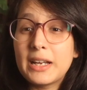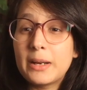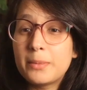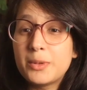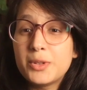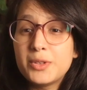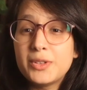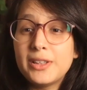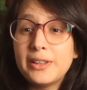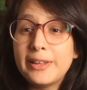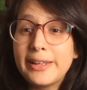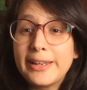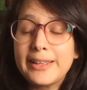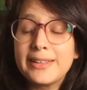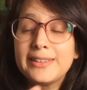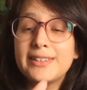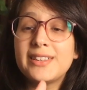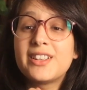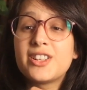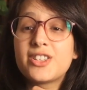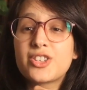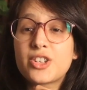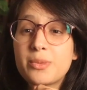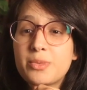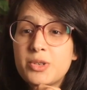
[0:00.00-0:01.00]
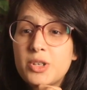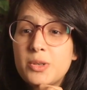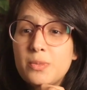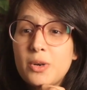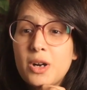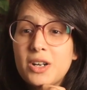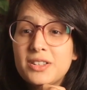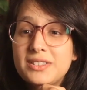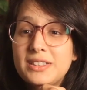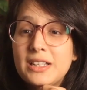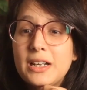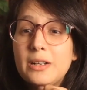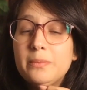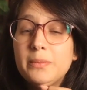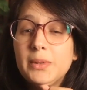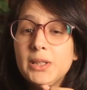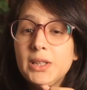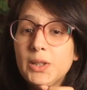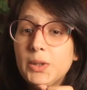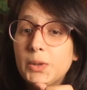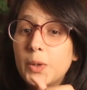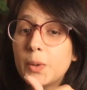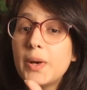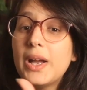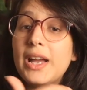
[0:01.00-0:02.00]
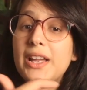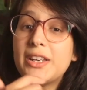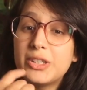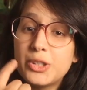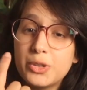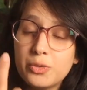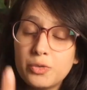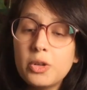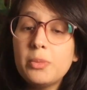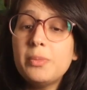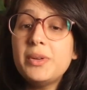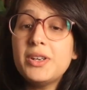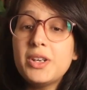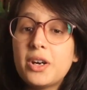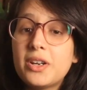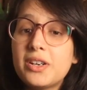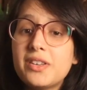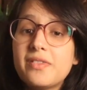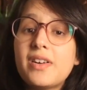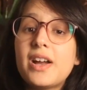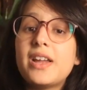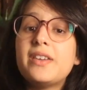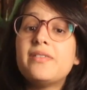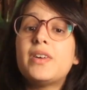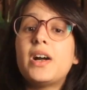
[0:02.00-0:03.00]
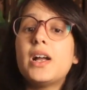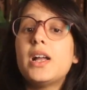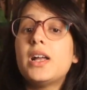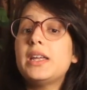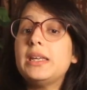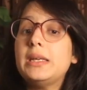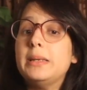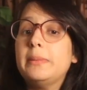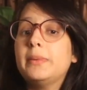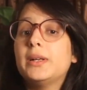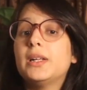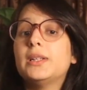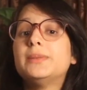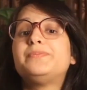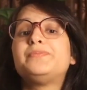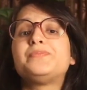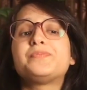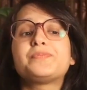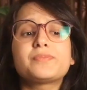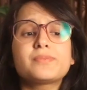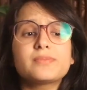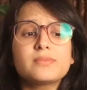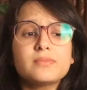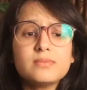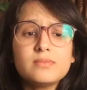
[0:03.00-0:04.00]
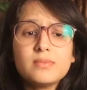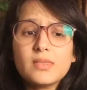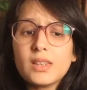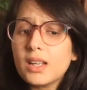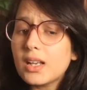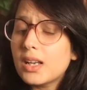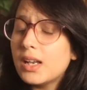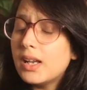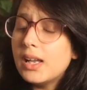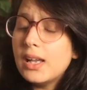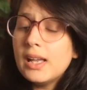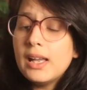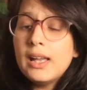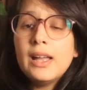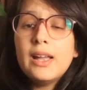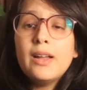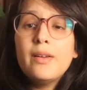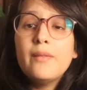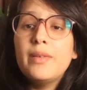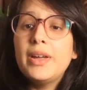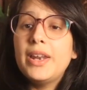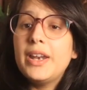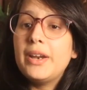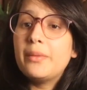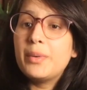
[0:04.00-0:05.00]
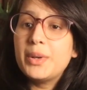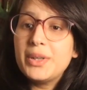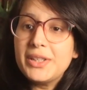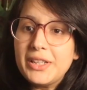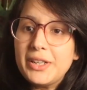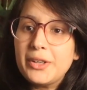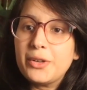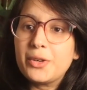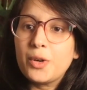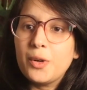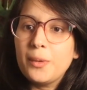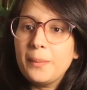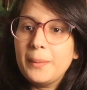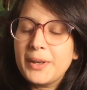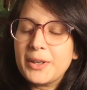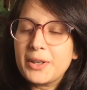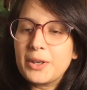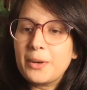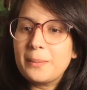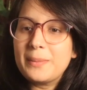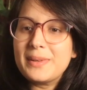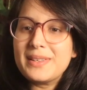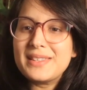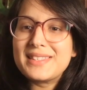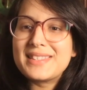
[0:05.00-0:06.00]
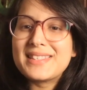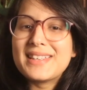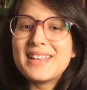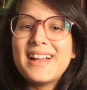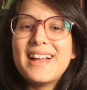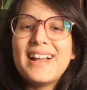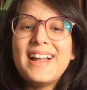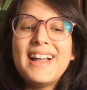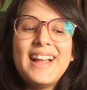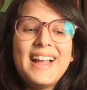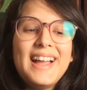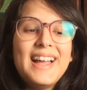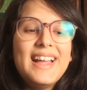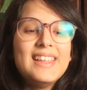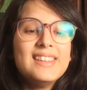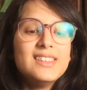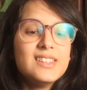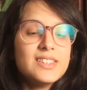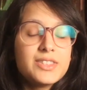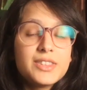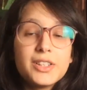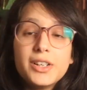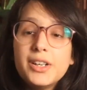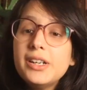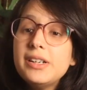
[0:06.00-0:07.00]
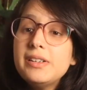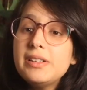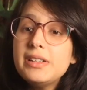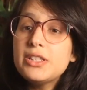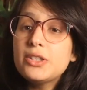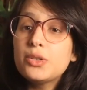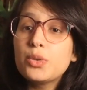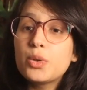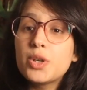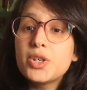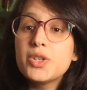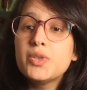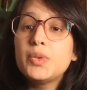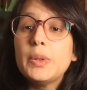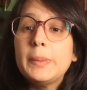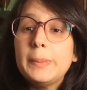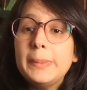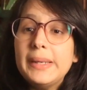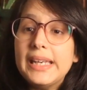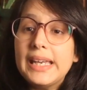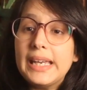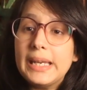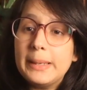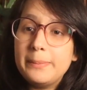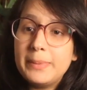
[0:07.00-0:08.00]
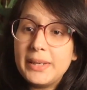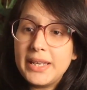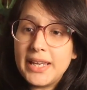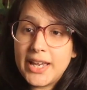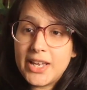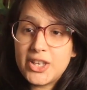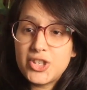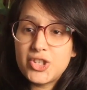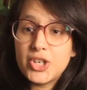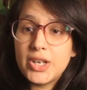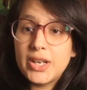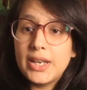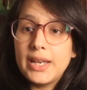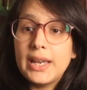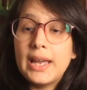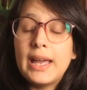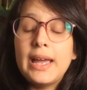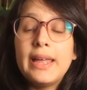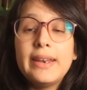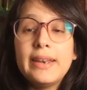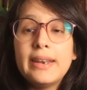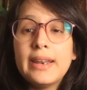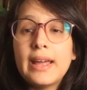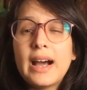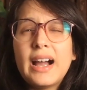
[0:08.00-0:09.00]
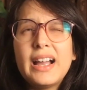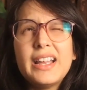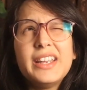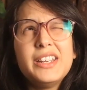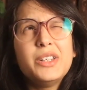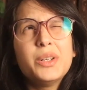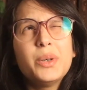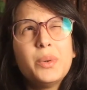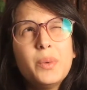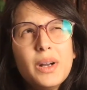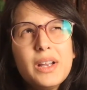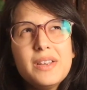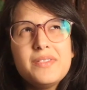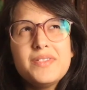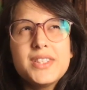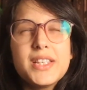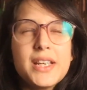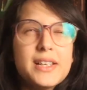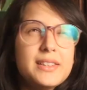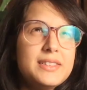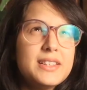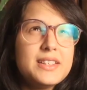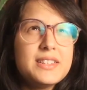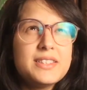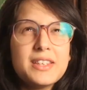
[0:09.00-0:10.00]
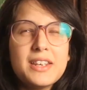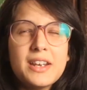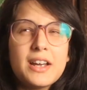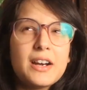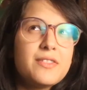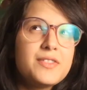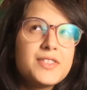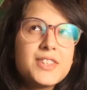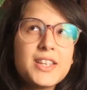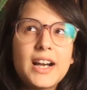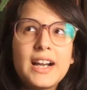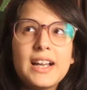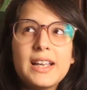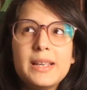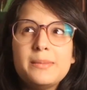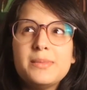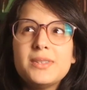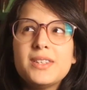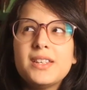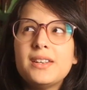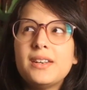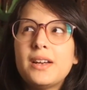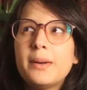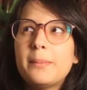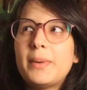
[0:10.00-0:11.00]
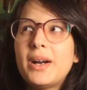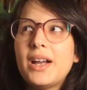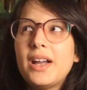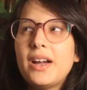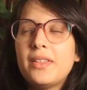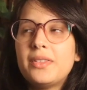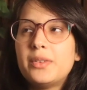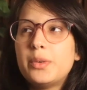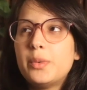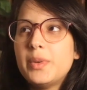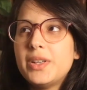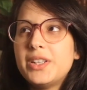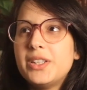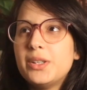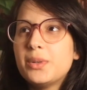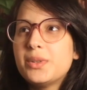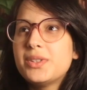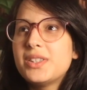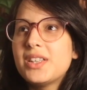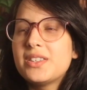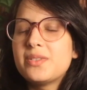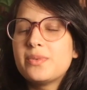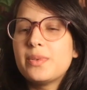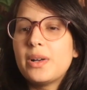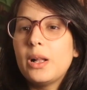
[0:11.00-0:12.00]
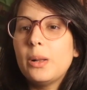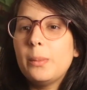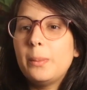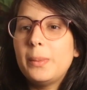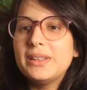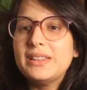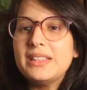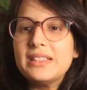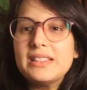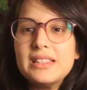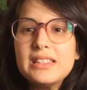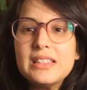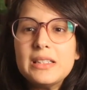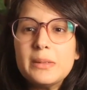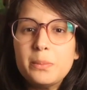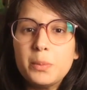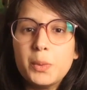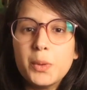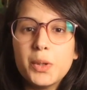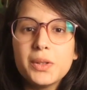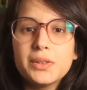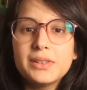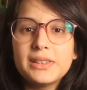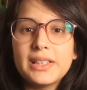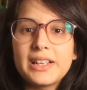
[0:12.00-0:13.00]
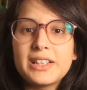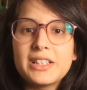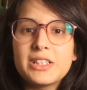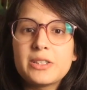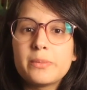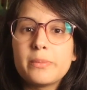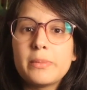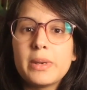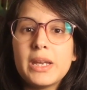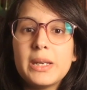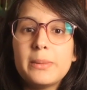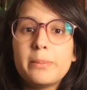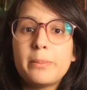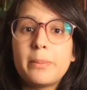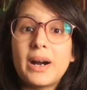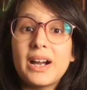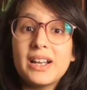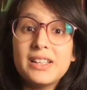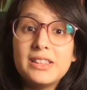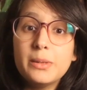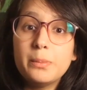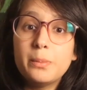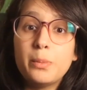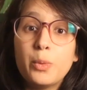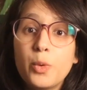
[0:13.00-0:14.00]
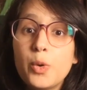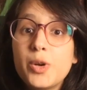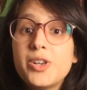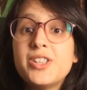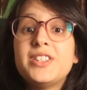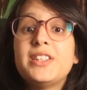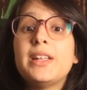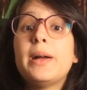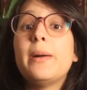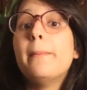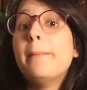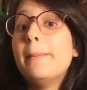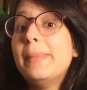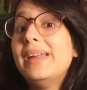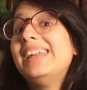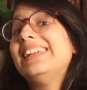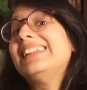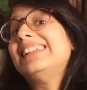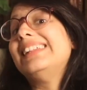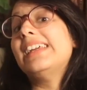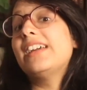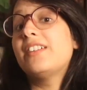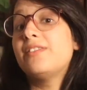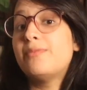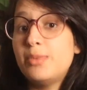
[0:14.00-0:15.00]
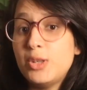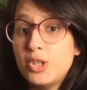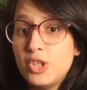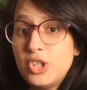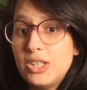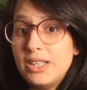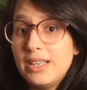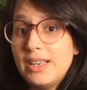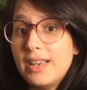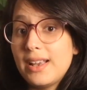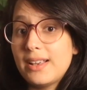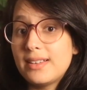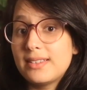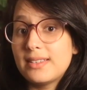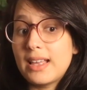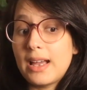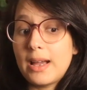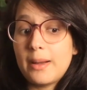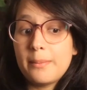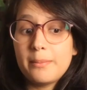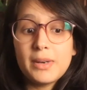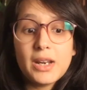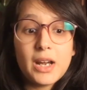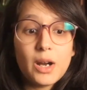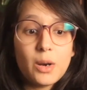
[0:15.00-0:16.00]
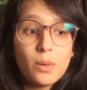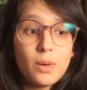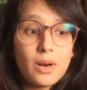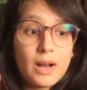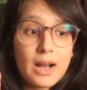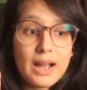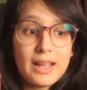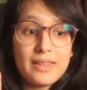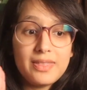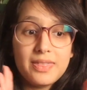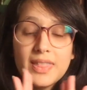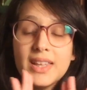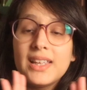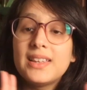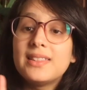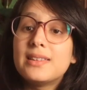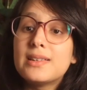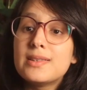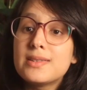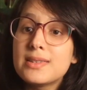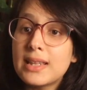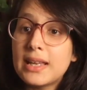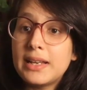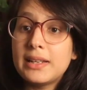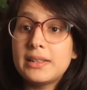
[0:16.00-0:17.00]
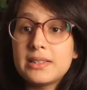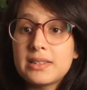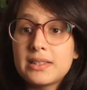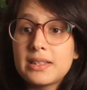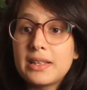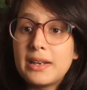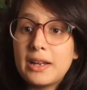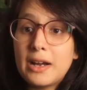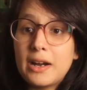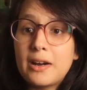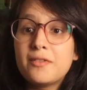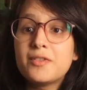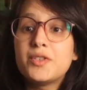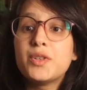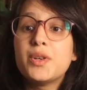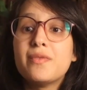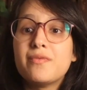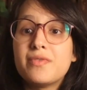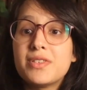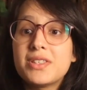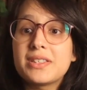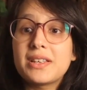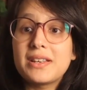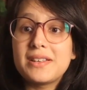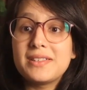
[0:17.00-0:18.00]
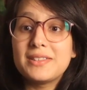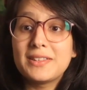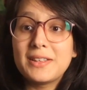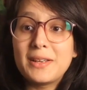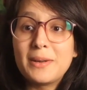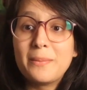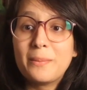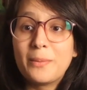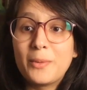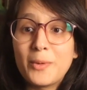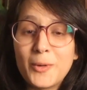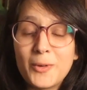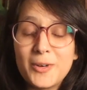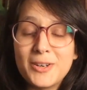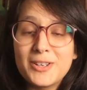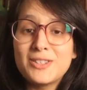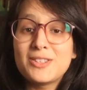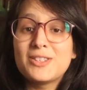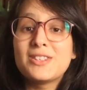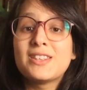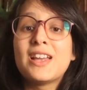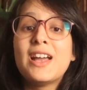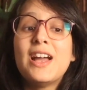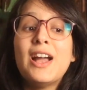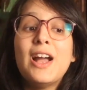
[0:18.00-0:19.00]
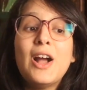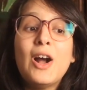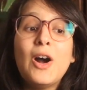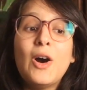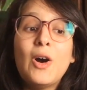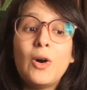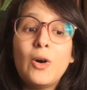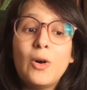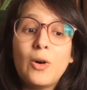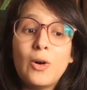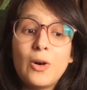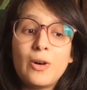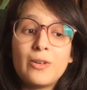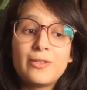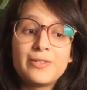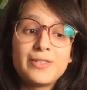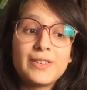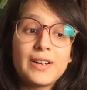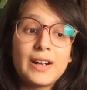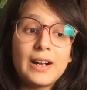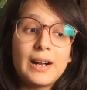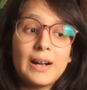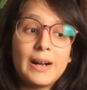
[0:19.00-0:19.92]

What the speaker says: up to the link in the description box down below, and you will be notified via email whenever the enrollment opens. The third resource would be APHA, and I know I've said this enough times in my other videos as well, but this is a book that is made by the boards that make the FPGEE exam. Now, I think this line is enough to emphasize the importance of